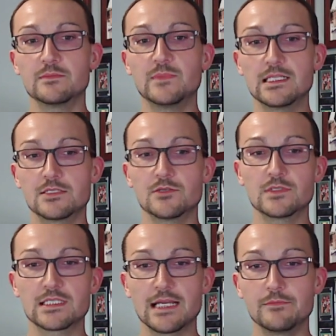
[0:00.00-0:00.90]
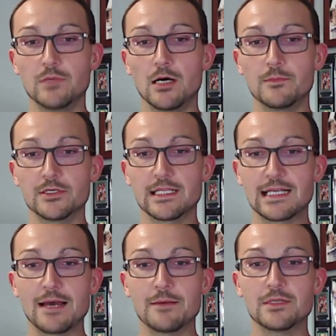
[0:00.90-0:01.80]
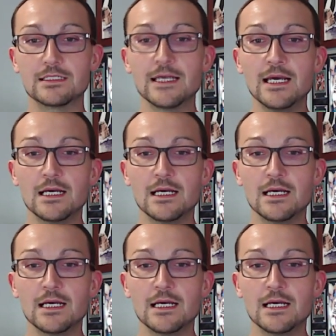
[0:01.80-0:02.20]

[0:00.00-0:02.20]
by the suicide bomber that happened